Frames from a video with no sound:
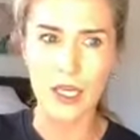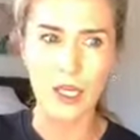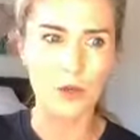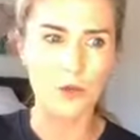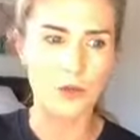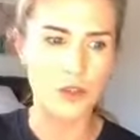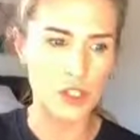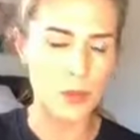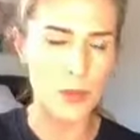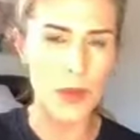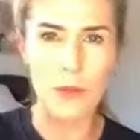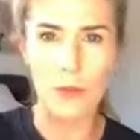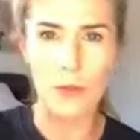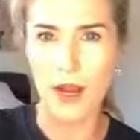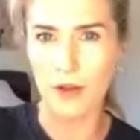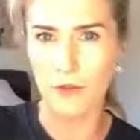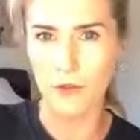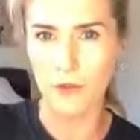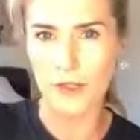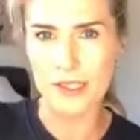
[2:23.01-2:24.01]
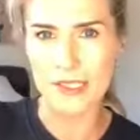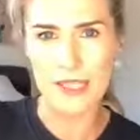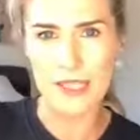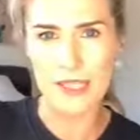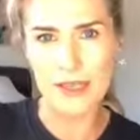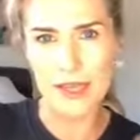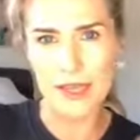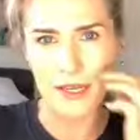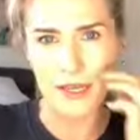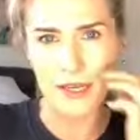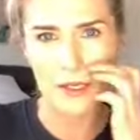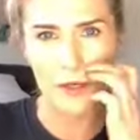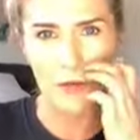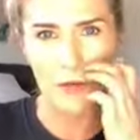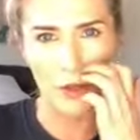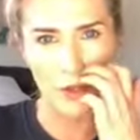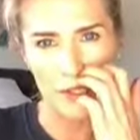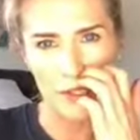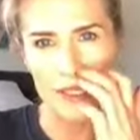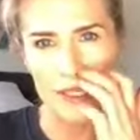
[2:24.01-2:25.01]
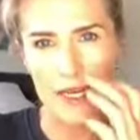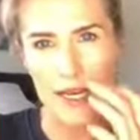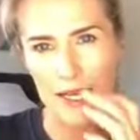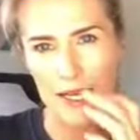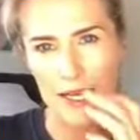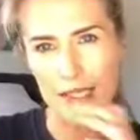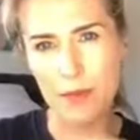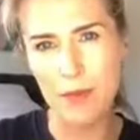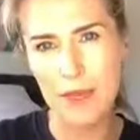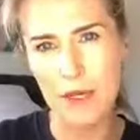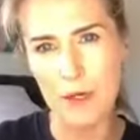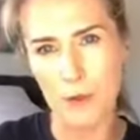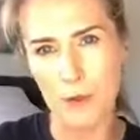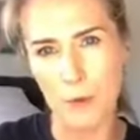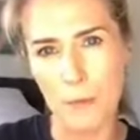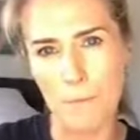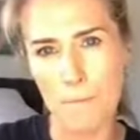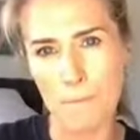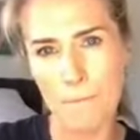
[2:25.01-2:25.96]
you just made breakfast and then you're on to the next meal.